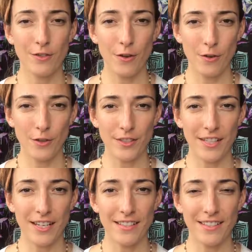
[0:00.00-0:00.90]

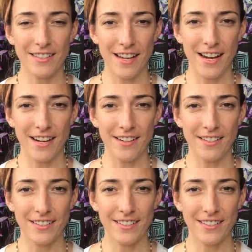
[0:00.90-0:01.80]
goals and
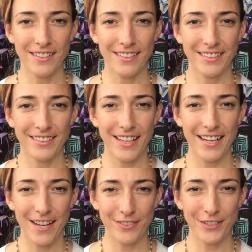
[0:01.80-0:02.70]
desires
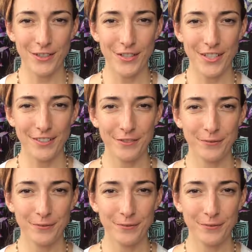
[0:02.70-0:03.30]
and evolution.